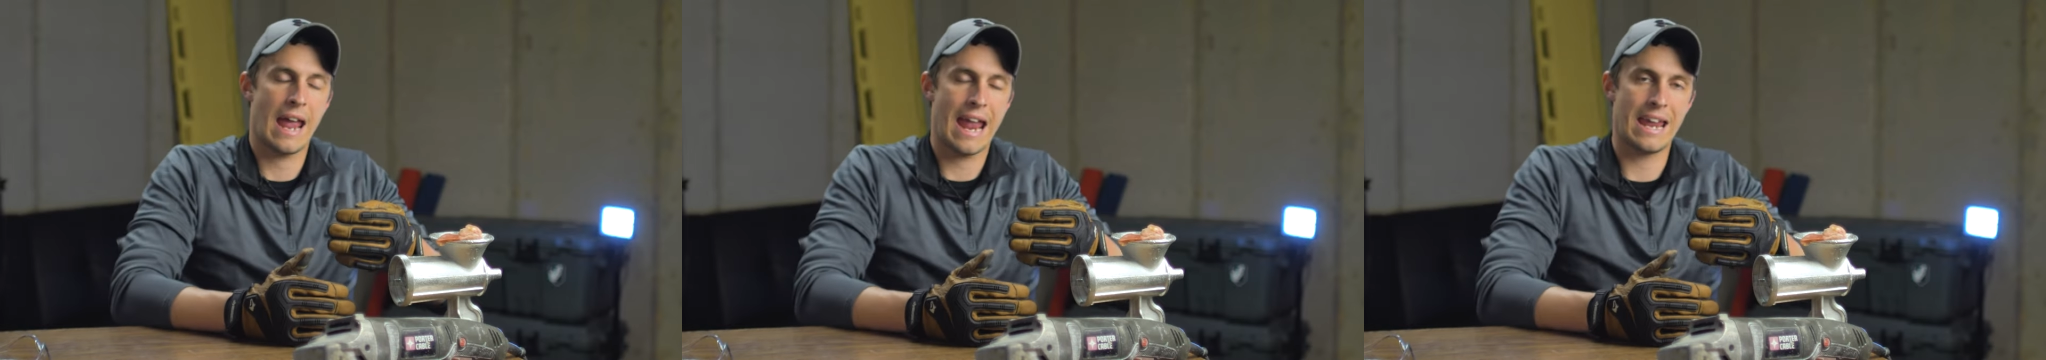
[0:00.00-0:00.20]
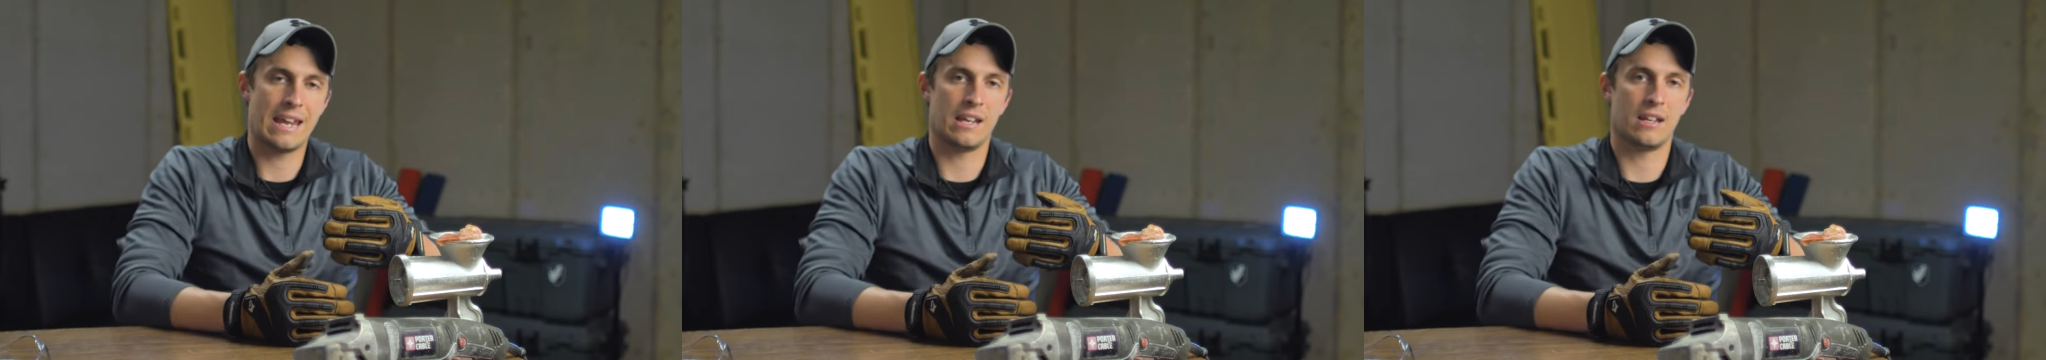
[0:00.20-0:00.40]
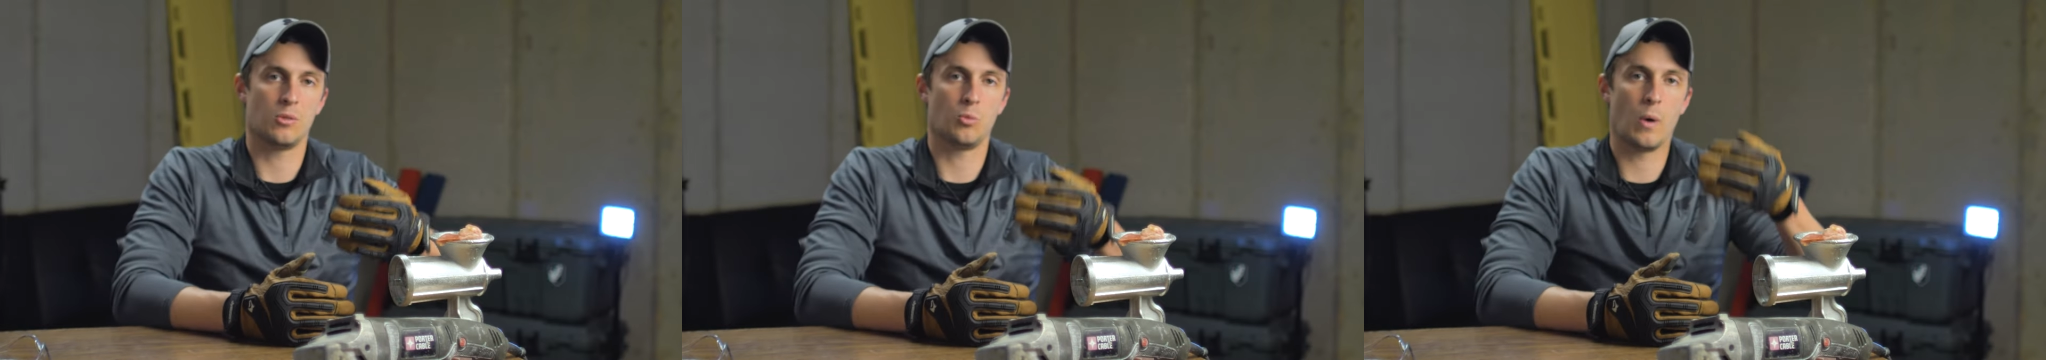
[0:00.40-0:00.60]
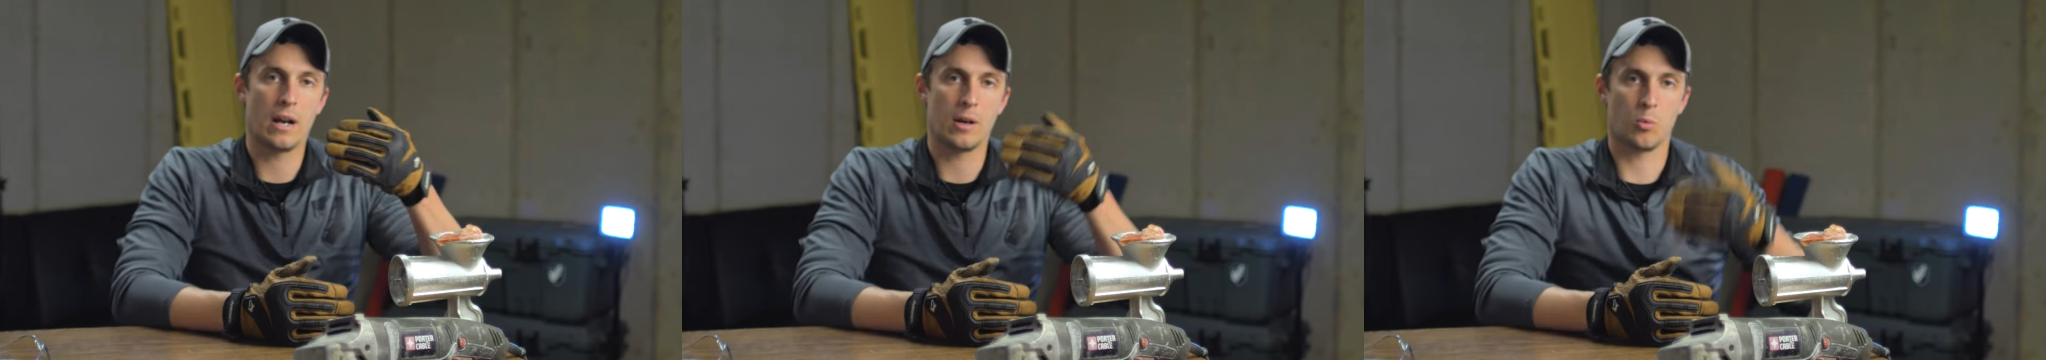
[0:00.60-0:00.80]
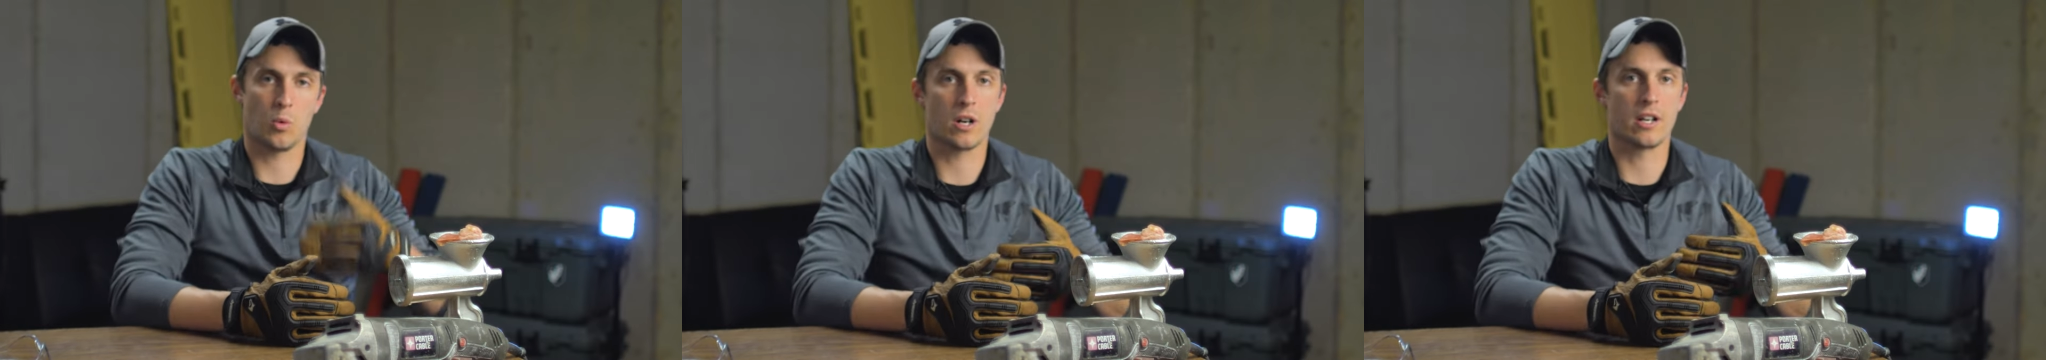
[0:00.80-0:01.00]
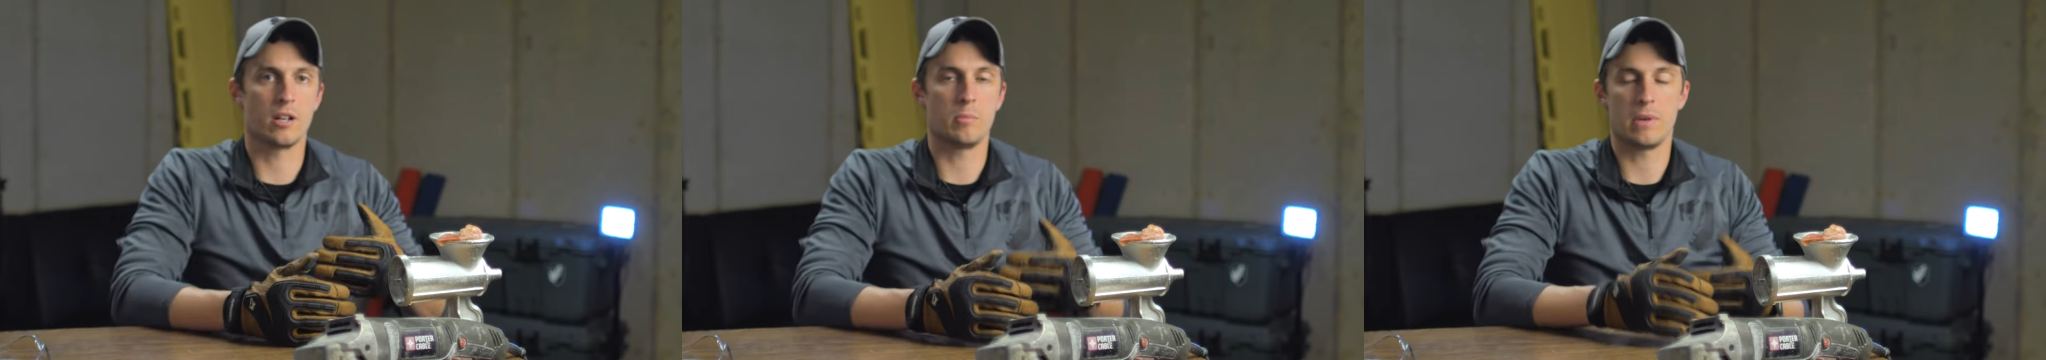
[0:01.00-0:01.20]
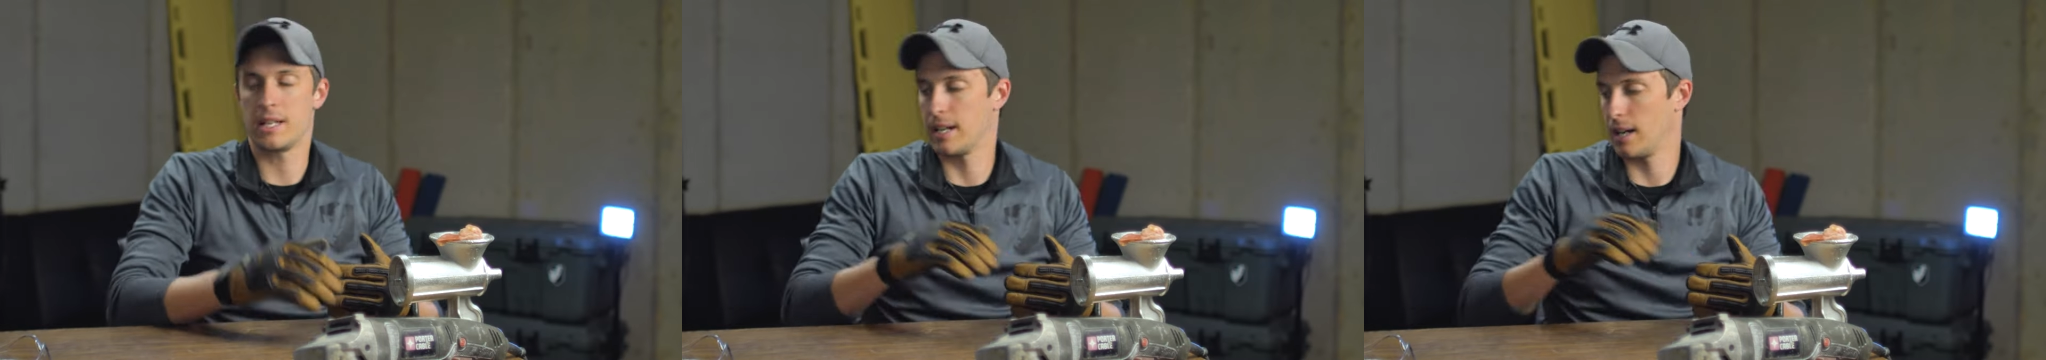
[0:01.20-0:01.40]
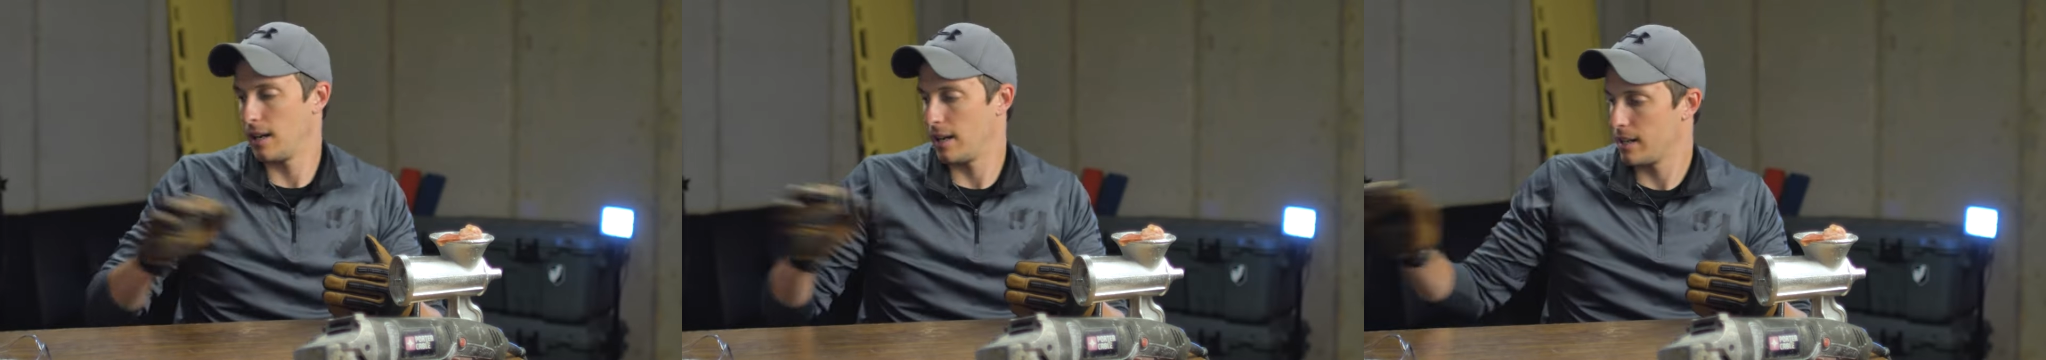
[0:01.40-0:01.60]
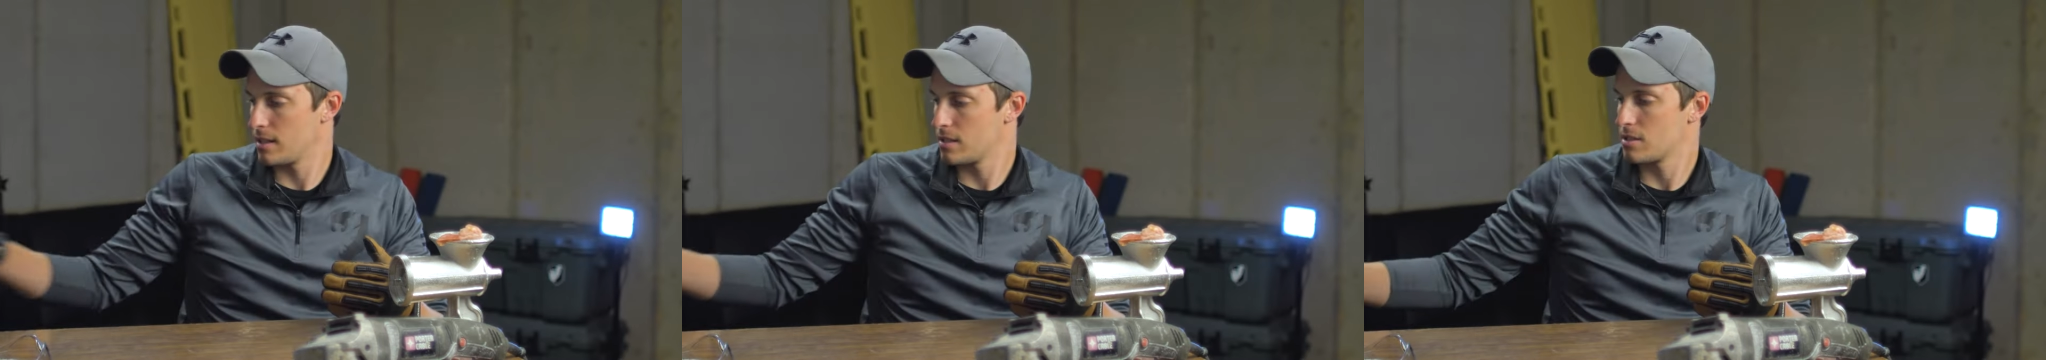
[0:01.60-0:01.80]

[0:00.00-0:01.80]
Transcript: and where we're going to be cutting.